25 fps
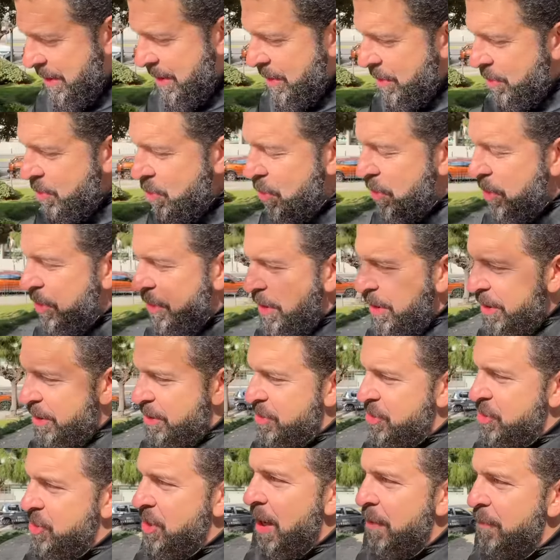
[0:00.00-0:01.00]
nuclear
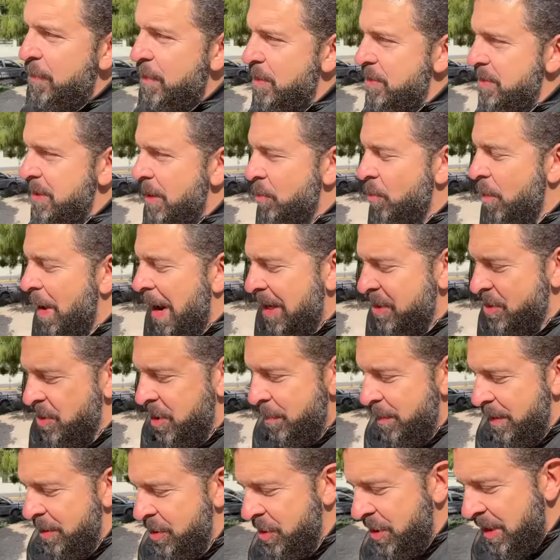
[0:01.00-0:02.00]
shovels and washing
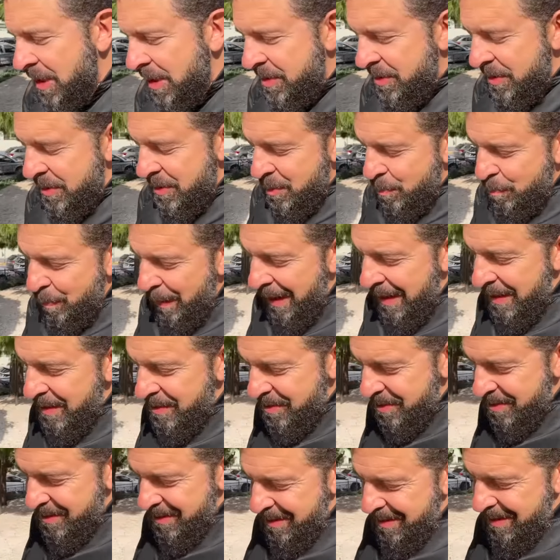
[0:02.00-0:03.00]
machines in
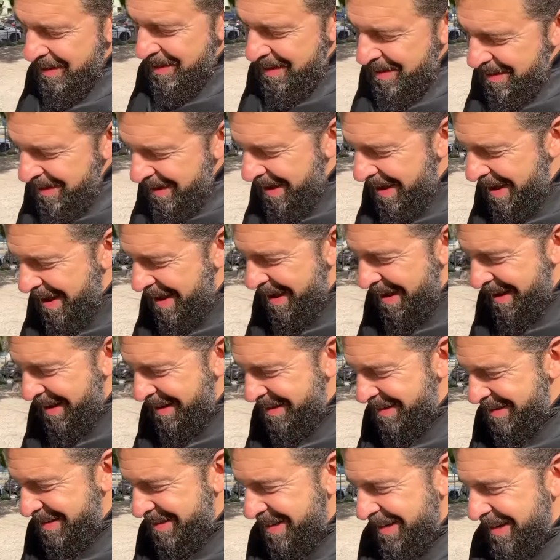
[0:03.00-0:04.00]
space.
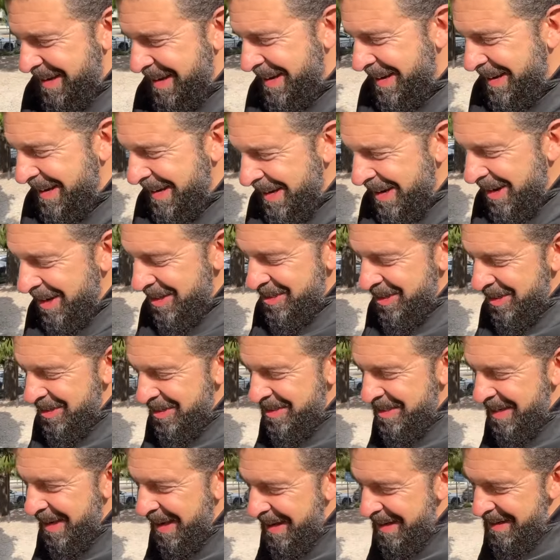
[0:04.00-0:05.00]
And he also
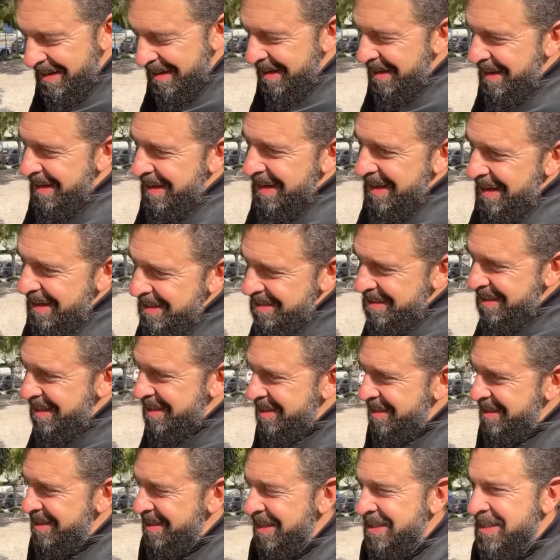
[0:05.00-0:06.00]
said, is
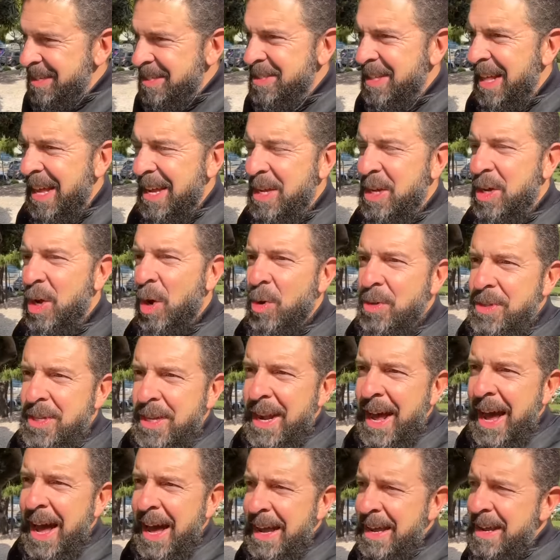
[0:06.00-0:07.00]
this like
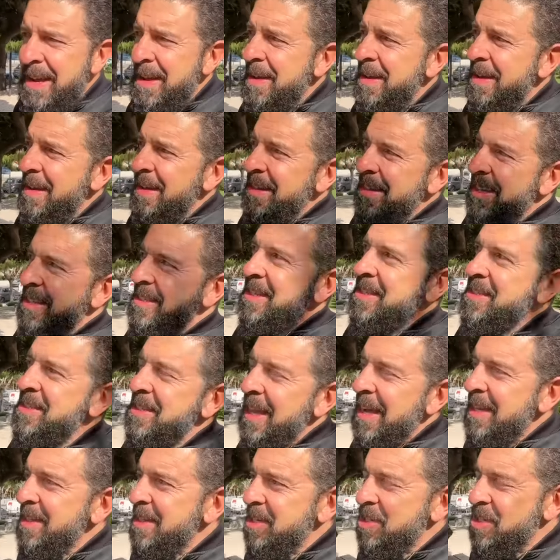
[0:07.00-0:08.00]
GoldenEye? Is this
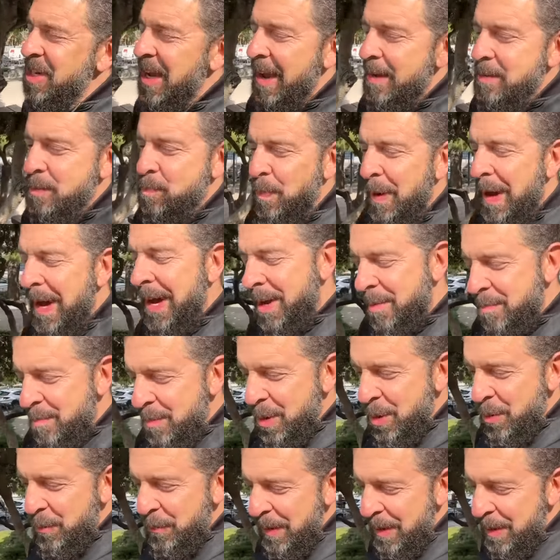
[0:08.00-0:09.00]
like the James Bond
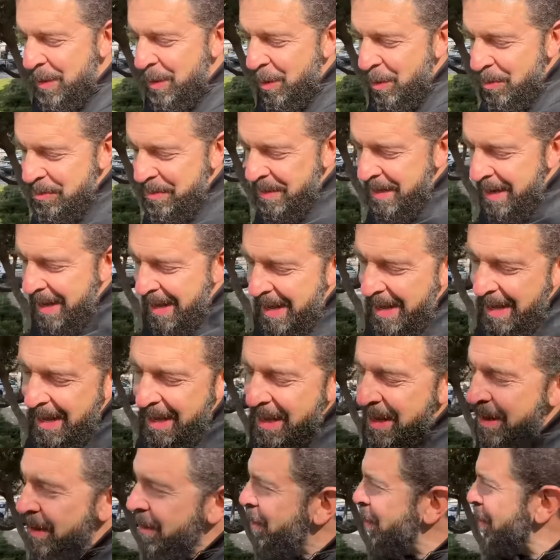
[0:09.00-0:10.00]
movie
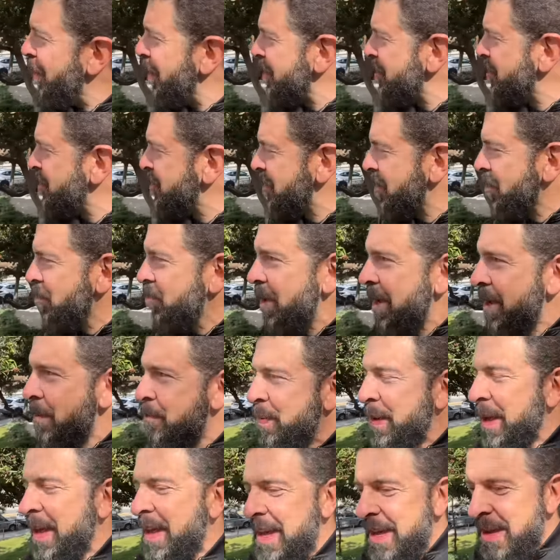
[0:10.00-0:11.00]
GoldenEye? Or should we
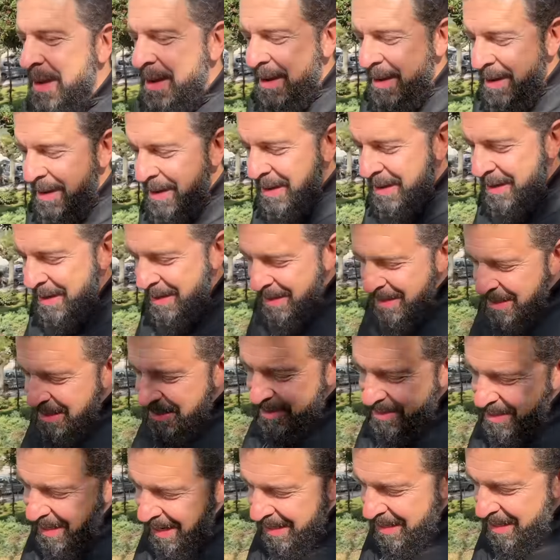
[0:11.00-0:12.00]
be
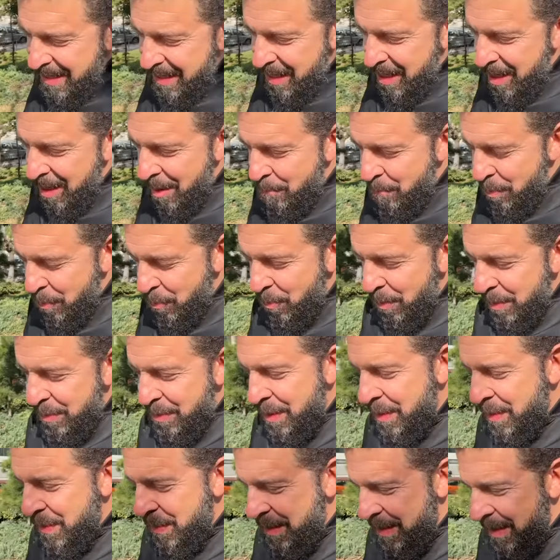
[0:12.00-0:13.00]
signing up with
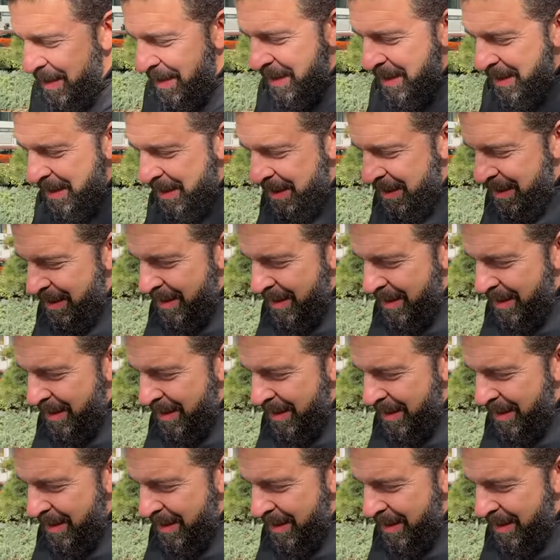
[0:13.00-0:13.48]
the